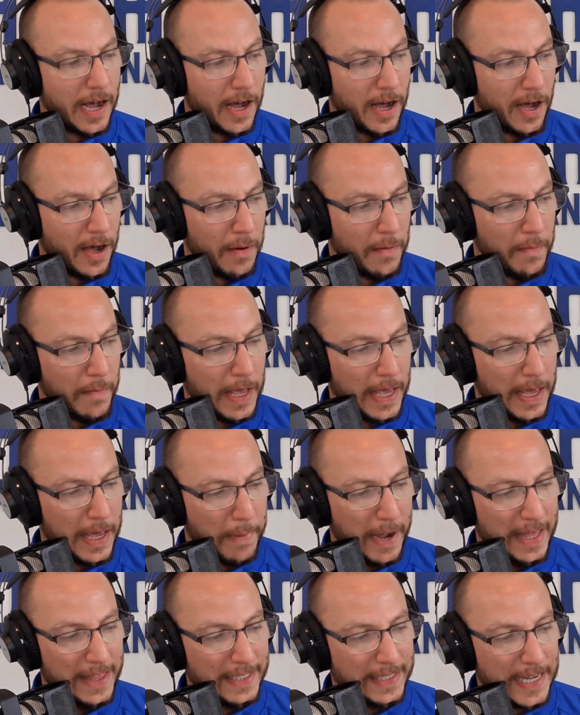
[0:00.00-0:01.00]

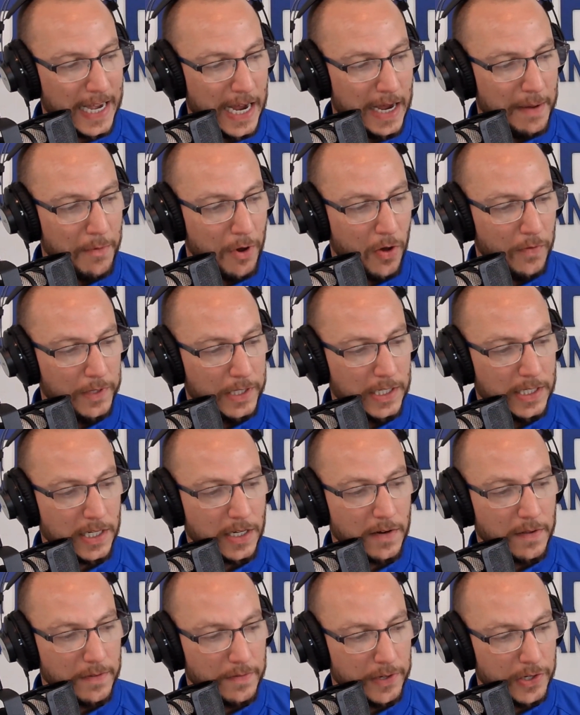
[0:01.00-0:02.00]
And by the time all
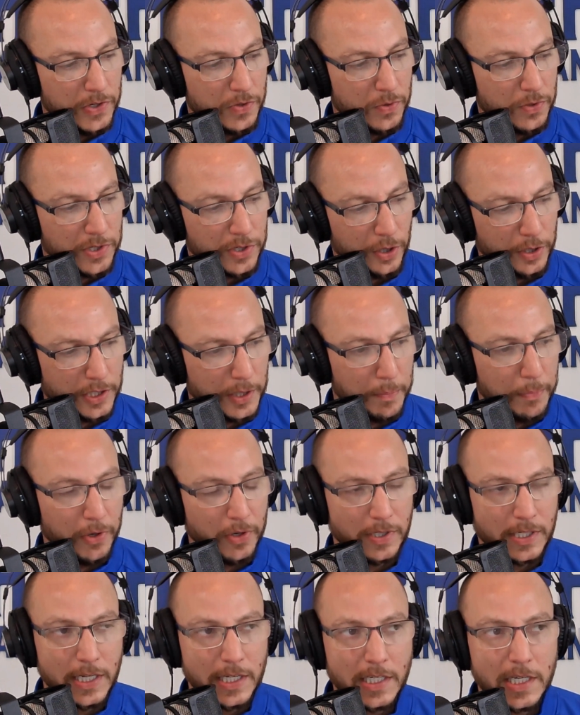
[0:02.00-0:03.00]
these individuals start to
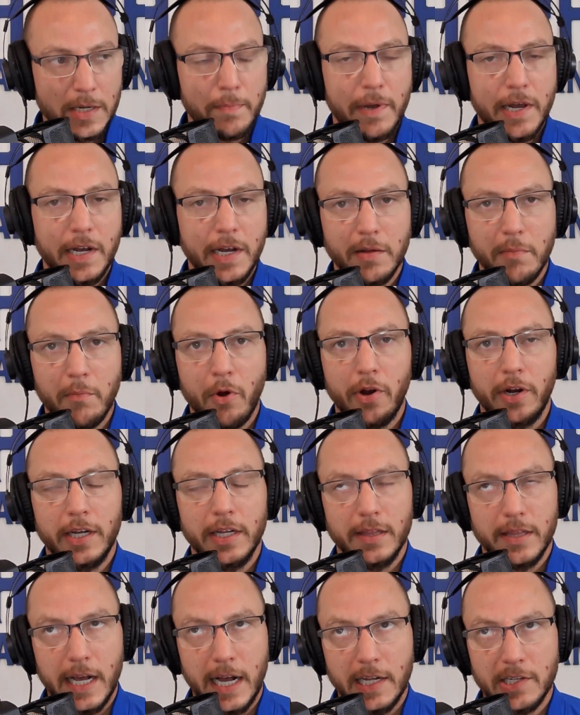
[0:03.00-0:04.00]
participate in the market,